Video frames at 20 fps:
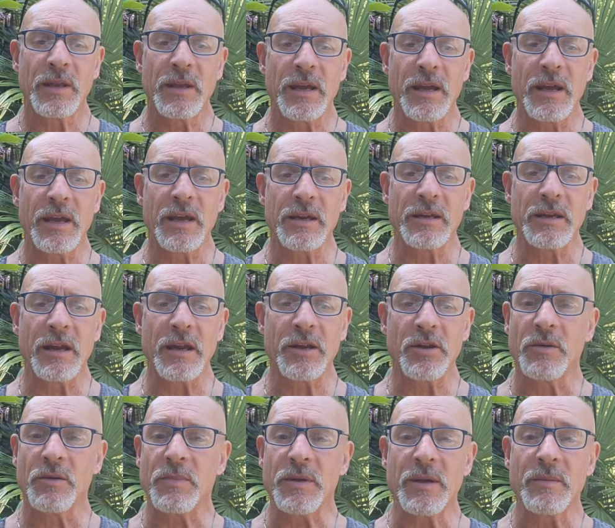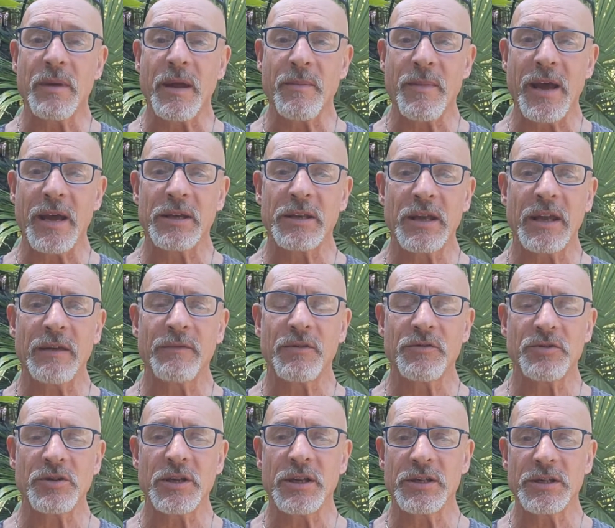And I could be in my man cave if
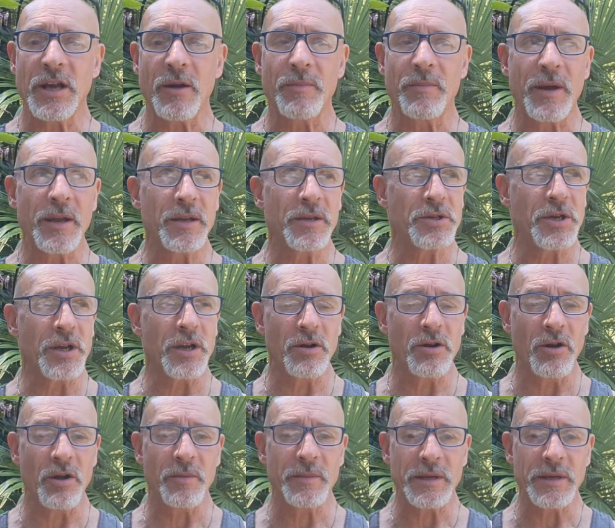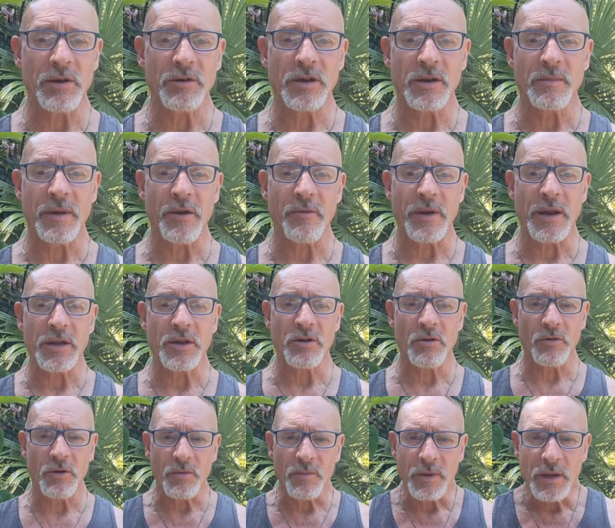she needs help. She can call me out in my radio
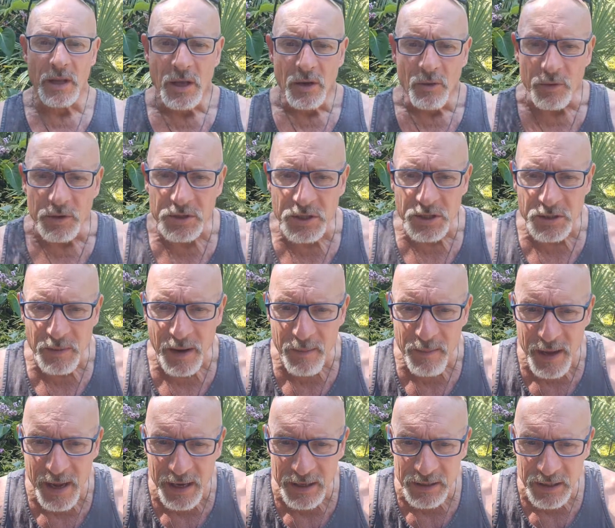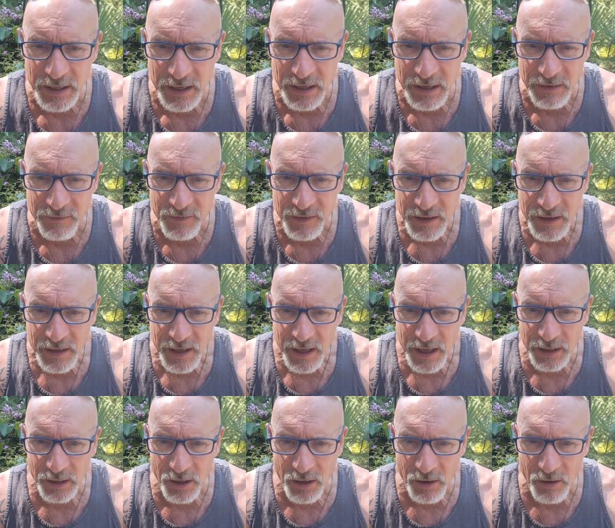room, which is my man cave.
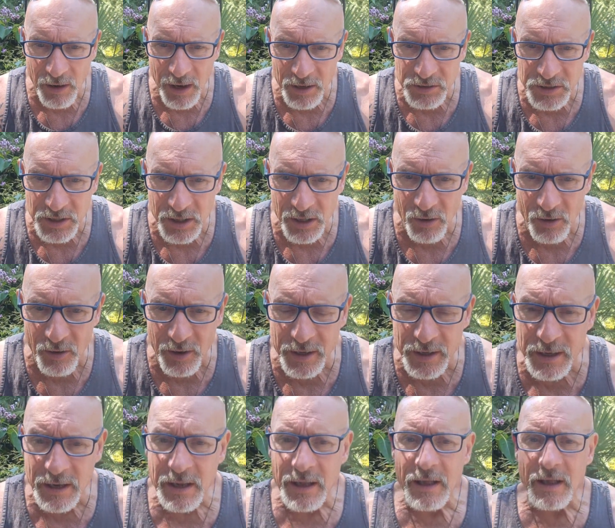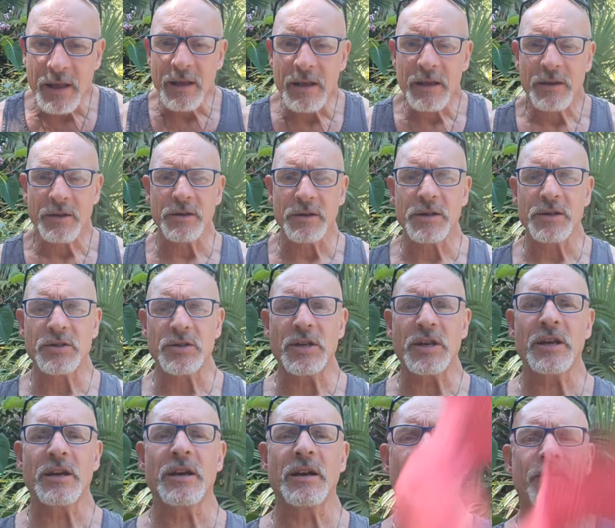Hello, how's it going? Good to
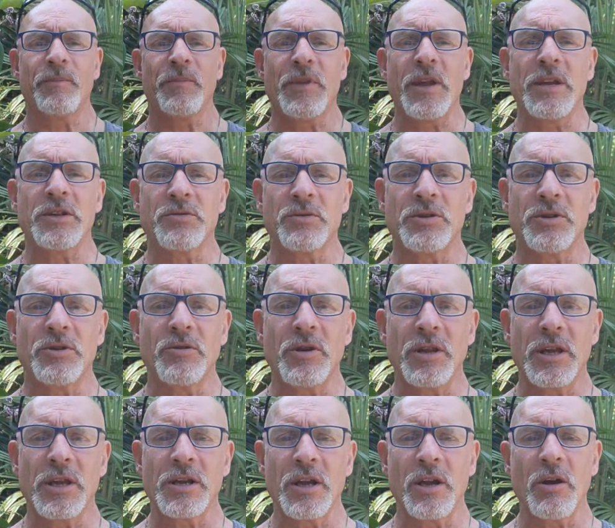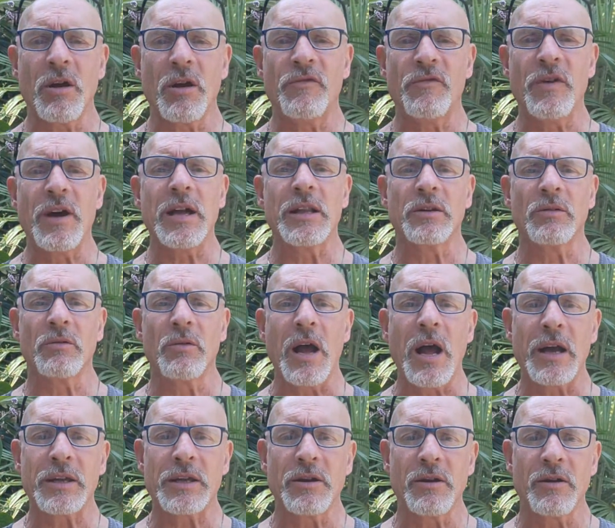see you. Thanks for tuning in to Gulf Island
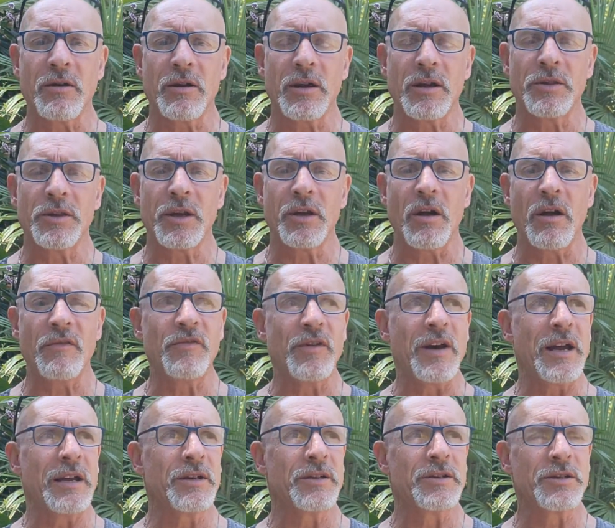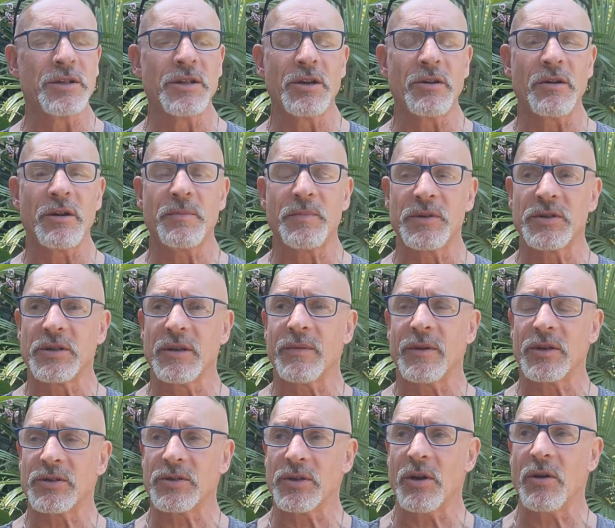Rock here on the Gulf Islands in the North
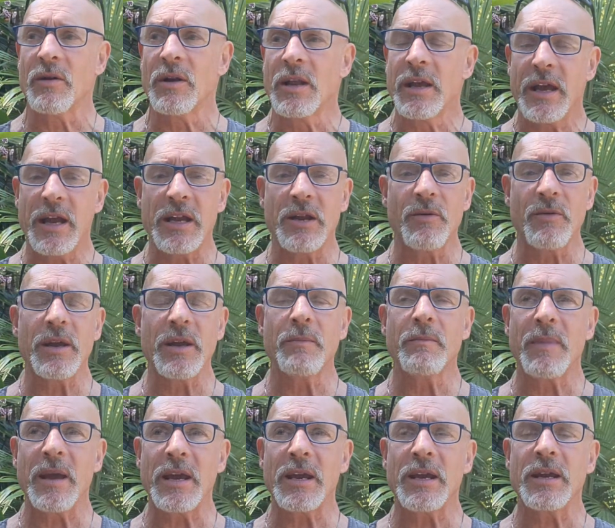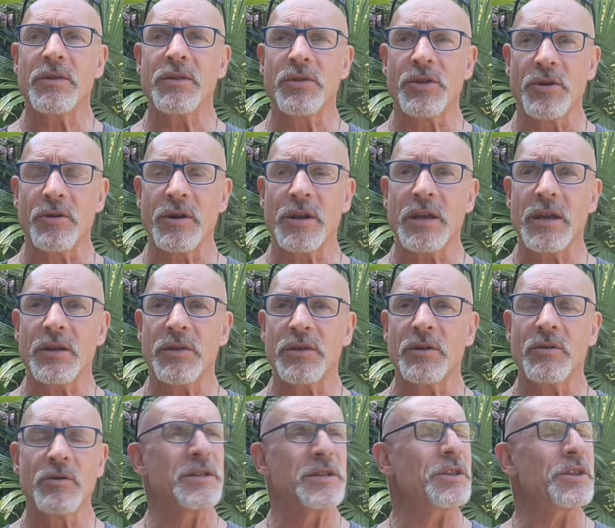Pacific. So anyway, May
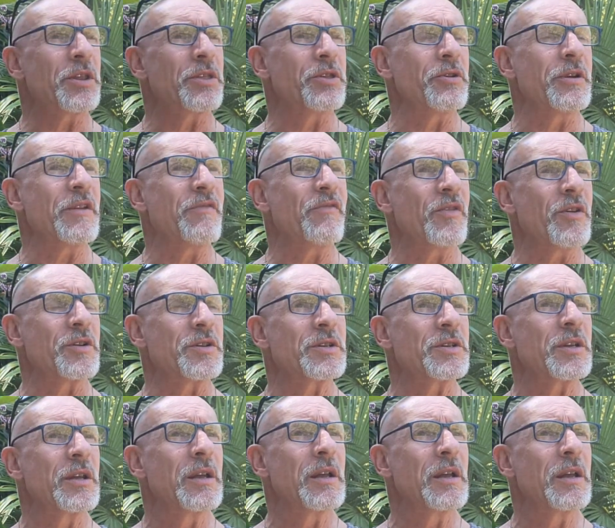30th, or is it the 31st?